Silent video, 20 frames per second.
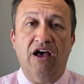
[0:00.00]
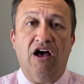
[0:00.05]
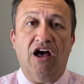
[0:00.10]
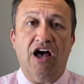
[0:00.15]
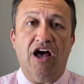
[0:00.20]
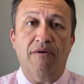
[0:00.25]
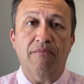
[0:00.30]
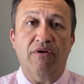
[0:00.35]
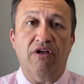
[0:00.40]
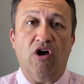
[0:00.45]

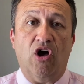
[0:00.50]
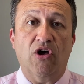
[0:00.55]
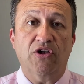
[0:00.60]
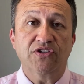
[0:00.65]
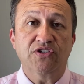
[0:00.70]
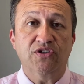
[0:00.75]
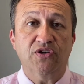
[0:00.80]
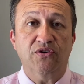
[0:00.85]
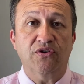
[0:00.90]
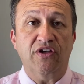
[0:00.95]
Um,
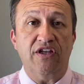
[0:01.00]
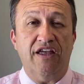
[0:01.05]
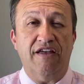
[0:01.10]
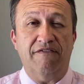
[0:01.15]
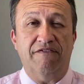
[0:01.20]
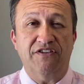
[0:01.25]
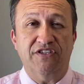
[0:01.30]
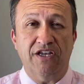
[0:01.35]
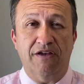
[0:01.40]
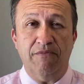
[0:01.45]
also,
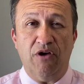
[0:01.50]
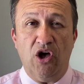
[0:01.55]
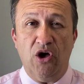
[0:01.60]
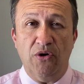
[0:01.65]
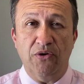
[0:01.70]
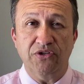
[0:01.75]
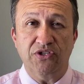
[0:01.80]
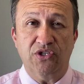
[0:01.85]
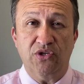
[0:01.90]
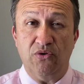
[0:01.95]
if some
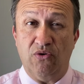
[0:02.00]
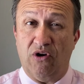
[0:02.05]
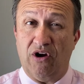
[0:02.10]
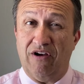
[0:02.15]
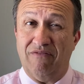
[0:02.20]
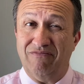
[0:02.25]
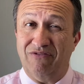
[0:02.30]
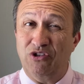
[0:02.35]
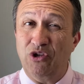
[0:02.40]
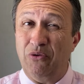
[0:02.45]
hosts who
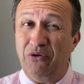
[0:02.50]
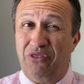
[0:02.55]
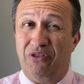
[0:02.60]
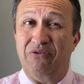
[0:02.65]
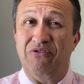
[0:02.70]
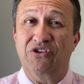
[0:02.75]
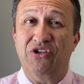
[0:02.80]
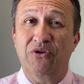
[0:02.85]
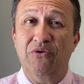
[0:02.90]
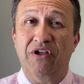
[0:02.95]
are know what
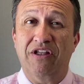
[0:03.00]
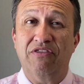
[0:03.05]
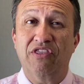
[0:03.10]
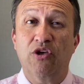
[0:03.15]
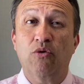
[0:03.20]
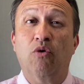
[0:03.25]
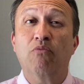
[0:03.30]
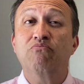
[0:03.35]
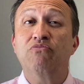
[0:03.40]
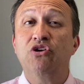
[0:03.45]
they're doing,
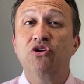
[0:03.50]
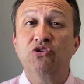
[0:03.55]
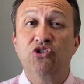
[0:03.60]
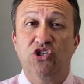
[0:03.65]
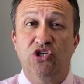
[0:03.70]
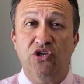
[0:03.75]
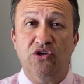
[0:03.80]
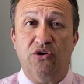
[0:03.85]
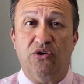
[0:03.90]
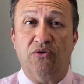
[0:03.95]
they will
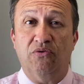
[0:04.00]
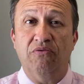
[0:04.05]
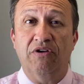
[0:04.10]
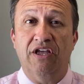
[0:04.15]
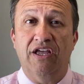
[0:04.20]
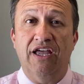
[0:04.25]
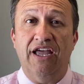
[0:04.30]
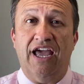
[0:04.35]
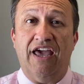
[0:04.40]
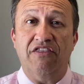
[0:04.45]
mute you,
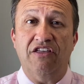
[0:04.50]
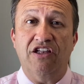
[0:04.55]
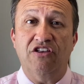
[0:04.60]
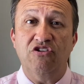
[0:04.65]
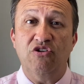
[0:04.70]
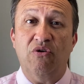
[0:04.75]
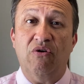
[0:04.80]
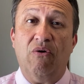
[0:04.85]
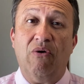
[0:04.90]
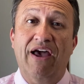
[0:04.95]
and
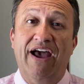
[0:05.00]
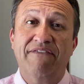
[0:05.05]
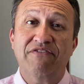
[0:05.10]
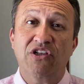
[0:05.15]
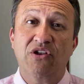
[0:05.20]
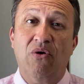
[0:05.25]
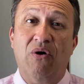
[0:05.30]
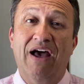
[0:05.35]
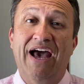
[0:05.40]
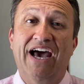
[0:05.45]
then you will have
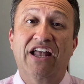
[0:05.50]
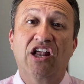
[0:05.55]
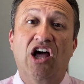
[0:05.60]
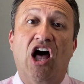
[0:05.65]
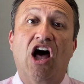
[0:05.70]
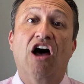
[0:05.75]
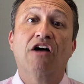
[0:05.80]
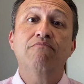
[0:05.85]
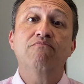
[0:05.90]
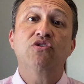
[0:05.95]
to know how to
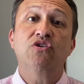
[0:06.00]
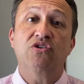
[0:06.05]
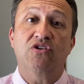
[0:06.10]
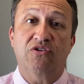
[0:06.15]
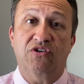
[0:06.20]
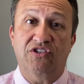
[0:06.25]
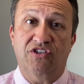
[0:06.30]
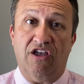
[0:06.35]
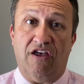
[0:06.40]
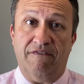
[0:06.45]
unmute
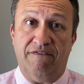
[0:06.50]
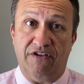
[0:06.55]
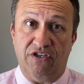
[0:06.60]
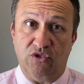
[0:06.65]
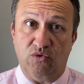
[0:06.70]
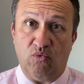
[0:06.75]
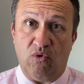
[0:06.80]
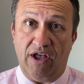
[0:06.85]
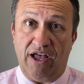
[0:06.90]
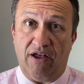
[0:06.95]
yourself
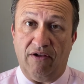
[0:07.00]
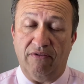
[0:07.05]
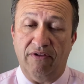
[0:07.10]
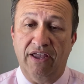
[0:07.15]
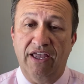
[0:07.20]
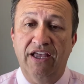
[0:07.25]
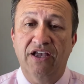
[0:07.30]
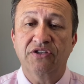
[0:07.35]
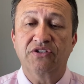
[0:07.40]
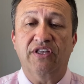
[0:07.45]
as well.
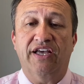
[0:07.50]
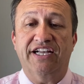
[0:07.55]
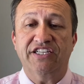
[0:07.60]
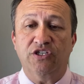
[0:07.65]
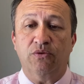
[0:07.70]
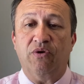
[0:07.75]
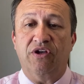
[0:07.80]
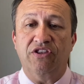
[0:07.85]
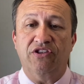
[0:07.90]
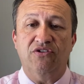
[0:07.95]
So
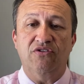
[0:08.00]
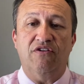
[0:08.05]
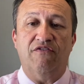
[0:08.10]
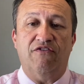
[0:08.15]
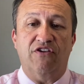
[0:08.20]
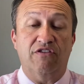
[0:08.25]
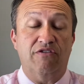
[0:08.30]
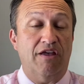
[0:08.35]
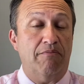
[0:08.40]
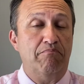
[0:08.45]
that's the one too
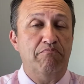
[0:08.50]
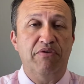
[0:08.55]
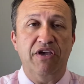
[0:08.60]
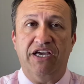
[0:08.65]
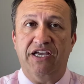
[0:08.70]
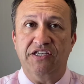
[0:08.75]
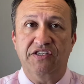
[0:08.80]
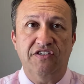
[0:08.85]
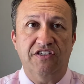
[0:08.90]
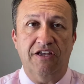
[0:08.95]
for the
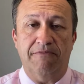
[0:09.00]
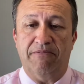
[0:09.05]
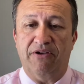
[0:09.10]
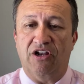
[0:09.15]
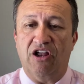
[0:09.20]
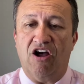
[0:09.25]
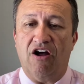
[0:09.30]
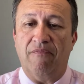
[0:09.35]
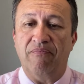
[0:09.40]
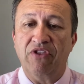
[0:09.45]
biggest tip
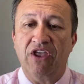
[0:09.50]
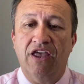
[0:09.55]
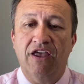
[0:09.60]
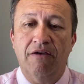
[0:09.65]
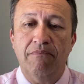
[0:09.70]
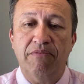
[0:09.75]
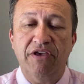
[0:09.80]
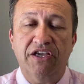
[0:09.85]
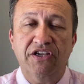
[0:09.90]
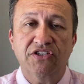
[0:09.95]
at all.
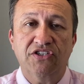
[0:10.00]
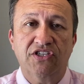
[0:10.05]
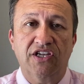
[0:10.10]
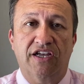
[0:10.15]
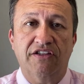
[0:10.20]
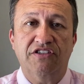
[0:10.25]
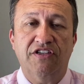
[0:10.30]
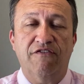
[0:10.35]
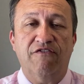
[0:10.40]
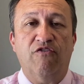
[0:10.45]
Biggest
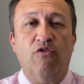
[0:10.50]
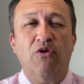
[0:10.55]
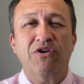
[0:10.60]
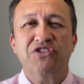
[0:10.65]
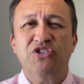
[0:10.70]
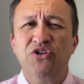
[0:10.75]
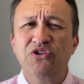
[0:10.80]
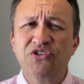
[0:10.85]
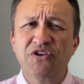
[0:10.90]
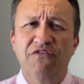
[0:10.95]
uh, tip four
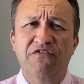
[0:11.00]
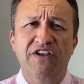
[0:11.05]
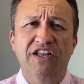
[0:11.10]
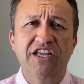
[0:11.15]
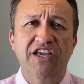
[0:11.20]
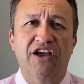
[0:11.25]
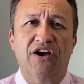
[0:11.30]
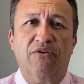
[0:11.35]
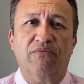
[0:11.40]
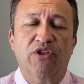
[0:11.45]
is use your
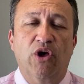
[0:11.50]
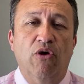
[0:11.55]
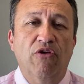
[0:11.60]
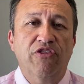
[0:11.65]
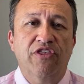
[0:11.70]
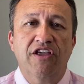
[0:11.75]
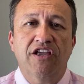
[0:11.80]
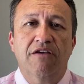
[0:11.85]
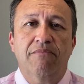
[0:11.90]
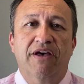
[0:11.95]
video. The
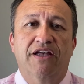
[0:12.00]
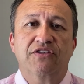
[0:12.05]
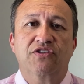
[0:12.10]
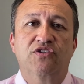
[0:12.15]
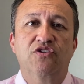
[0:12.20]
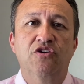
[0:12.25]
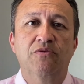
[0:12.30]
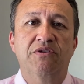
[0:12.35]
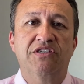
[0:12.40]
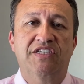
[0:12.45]
whole thing about
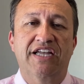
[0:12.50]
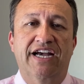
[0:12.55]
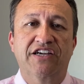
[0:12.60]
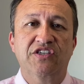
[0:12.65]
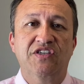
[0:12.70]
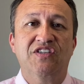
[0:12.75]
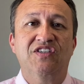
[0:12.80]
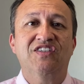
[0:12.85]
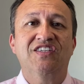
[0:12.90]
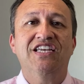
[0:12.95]
Zoom is to
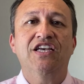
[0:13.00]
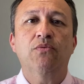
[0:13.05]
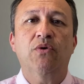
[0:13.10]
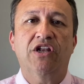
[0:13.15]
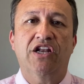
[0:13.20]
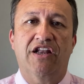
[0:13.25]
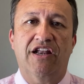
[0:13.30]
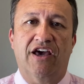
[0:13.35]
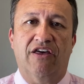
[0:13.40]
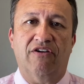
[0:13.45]
actually see
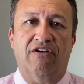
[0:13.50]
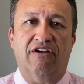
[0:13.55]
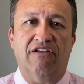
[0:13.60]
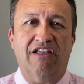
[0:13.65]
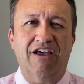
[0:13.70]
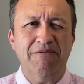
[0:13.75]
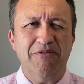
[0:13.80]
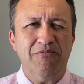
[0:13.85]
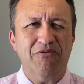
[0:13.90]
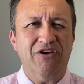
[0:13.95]
one another. A
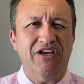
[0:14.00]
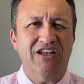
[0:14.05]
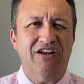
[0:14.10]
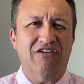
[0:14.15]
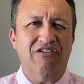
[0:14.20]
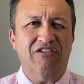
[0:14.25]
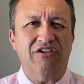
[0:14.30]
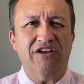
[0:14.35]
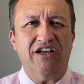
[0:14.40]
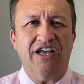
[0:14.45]
lot of people can
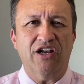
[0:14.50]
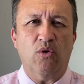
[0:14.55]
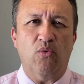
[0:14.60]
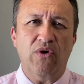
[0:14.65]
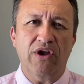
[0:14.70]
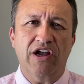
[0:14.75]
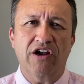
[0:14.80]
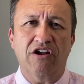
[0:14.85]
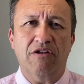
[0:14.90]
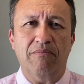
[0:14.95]
are a little kind of
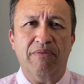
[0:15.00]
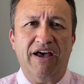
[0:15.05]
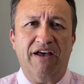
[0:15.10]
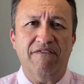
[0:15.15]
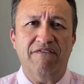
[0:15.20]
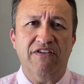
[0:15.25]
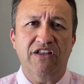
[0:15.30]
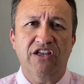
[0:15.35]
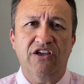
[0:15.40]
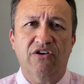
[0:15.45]
weird
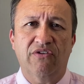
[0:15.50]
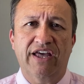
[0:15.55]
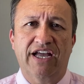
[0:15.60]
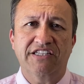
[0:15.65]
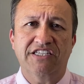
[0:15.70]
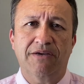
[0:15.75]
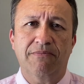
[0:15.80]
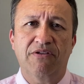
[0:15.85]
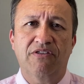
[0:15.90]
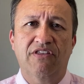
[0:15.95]
about video,
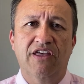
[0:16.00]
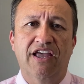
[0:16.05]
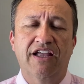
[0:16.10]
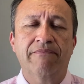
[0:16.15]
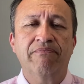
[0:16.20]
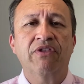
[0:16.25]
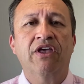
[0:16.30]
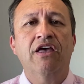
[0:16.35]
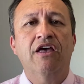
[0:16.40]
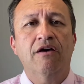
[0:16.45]
that type of
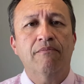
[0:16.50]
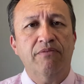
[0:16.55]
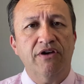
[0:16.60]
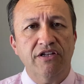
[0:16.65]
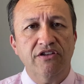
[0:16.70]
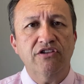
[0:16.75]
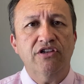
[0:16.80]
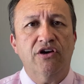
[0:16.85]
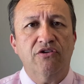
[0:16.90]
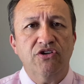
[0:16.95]
thing.
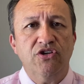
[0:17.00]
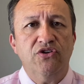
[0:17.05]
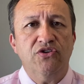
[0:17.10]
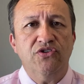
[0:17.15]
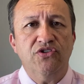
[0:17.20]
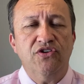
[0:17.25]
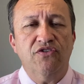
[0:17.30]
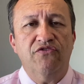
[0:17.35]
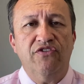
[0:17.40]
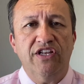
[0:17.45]
But you know,
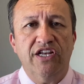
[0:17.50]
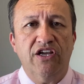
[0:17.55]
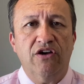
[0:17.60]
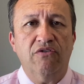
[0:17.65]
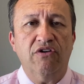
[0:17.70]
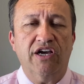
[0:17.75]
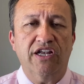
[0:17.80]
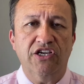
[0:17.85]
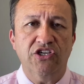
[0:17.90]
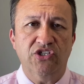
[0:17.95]
use your
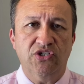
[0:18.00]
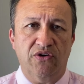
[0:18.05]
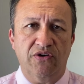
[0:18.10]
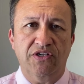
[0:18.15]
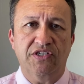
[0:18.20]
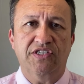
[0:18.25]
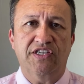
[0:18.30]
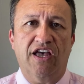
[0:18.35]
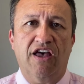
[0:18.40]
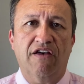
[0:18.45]
video and kind of show
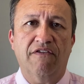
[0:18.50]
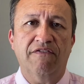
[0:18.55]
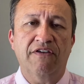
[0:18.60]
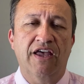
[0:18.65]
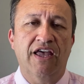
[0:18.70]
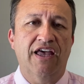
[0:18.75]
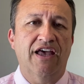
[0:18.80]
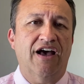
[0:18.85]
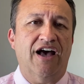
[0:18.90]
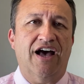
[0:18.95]

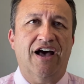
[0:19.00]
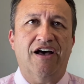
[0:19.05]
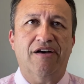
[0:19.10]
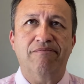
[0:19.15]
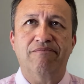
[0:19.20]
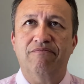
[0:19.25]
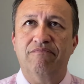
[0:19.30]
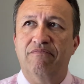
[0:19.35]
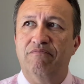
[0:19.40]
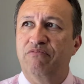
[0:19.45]
yourself.
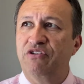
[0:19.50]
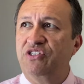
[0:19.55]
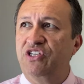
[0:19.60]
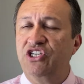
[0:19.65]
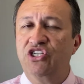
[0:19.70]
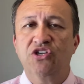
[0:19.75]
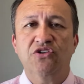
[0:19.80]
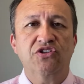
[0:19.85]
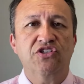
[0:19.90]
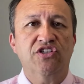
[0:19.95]
Um,
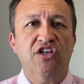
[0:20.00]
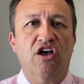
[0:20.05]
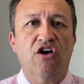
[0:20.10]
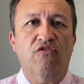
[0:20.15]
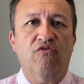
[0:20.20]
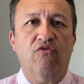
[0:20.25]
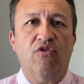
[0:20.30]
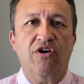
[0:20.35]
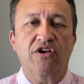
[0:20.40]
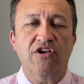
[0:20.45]
position
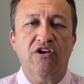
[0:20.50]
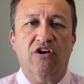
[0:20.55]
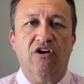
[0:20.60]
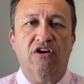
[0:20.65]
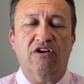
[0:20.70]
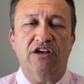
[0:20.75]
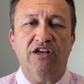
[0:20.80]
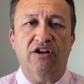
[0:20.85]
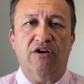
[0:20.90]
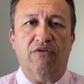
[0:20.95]
yourself where
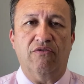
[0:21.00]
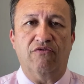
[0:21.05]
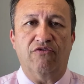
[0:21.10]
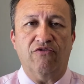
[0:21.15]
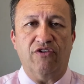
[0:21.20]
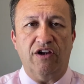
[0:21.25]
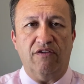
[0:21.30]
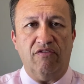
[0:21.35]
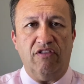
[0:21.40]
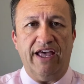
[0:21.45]
you're, you know, in
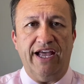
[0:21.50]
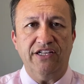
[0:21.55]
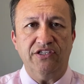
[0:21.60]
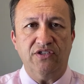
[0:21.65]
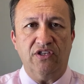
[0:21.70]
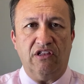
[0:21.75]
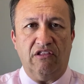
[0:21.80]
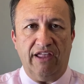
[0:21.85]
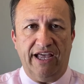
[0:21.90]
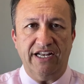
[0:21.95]
front of
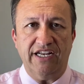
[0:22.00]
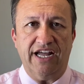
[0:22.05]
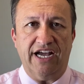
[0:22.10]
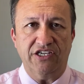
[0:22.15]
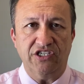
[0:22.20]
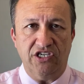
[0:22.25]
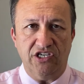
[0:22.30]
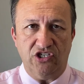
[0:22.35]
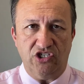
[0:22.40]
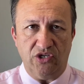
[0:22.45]
lights. So the light
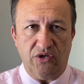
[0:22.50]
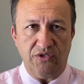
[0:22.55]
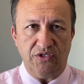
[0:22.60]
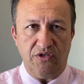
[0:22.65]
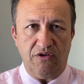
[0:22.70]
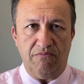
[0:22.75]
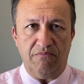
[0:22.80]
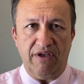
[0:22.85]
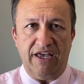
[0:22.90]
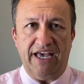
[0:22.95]
actually shows
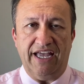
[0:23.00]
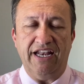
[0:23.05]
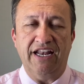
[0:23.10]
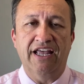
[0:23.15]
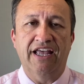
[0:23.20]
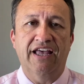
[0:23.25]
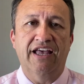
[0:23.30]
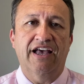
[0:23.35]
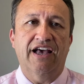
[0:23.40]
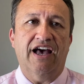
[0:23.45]
you a
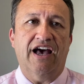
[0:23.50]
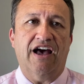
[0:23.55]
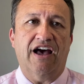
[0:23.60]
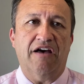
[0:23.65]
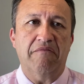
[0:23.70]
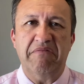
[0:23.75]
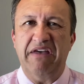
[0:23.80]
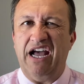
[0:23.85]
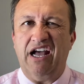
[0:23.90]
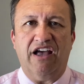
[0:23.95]
bit.
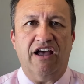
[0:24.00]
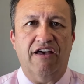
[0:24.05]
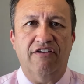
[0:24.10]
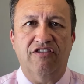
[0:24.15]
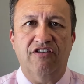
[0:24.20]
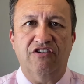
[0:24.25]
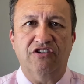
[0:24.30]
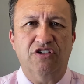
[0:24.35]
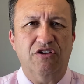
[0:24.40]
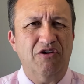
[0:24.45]
Um, that kind
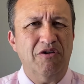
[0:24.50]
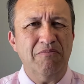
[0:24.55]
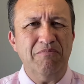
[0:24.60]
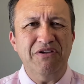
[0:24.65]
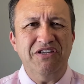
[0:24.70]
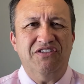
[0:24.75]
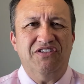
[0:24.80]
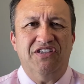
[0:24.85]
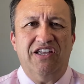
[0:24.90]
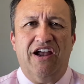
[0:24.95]
of thing. So don't
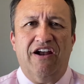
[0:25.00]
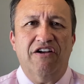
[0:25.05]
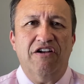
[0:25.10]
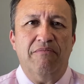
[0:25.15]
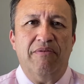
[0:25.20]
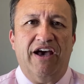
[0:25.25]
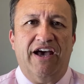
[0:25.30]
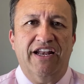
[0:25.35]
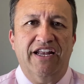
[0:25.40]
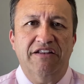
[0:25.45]
be scared
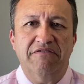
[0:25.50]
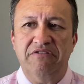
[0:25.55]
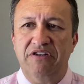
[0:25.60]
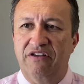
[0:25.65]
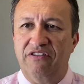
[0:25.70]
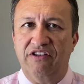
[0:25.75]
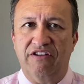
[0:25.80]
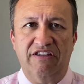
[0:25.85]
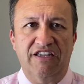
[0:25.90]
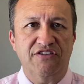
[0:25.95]
about it. You
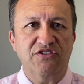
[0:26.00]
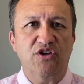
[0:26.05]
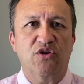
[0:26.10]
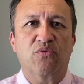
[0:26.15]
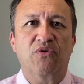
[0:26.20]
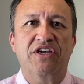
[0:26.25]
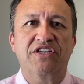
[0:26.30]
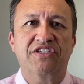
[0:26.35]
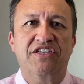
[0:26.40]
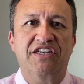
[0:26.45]
know, that gives you
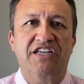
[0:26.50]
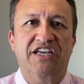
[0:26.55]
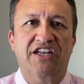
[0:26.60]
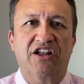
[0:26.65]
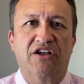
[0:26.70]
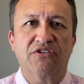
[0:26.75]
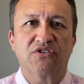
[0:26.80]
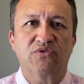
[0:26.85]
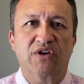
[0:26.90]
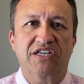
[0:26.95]
a reason to
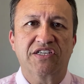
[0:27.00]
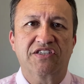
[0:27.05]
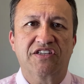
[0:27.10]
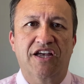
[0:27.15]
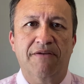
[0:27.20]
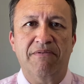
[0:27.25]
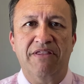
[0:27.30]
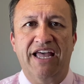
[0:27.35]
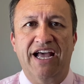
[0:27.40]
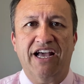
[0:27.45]
get all dressed
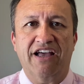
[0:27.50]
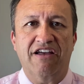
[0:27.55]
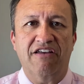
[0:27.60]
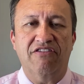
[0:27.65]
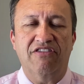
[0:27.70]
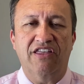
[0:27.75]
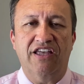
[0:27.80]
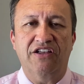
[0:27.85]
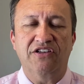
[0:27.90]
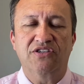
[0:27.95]
up and that
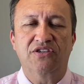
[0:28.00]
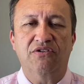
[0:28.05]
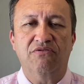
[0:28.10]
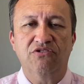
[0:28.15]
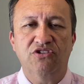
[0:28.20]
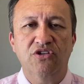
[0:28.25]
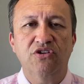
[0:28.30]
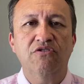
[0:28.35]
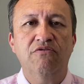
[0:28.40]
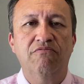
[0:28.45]
kind of thing. So
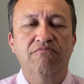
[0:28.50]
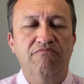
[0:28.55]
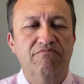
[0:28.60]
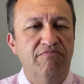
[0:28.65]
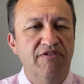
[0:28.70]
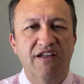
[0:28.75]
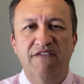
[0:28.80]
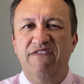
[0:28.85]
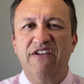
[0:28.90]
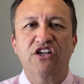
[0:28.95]
do
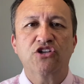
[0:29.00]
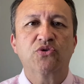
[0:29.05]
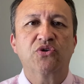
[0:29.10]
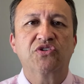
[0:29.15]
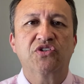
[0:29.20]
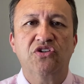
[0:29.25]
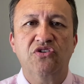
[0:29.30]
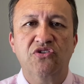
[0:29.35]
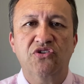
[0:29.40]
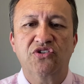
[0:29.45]
be
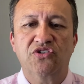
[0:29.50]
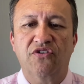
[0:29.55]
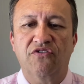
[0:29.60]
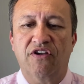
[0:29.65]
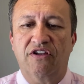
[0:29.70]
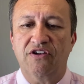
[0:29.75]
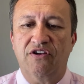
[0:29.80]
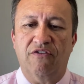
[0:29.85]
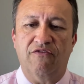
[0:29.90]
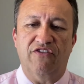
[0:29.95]
adventurous and use
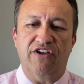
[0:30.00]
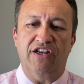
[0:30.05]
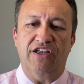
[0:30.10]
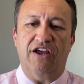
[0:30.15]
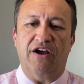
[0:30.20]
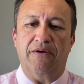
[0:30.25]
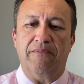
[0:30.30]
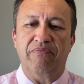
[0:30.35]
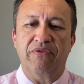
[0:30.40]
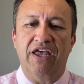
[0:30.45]
your, your
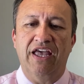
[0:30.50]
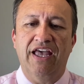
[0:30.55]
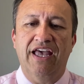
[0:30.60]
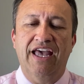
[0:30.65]
video.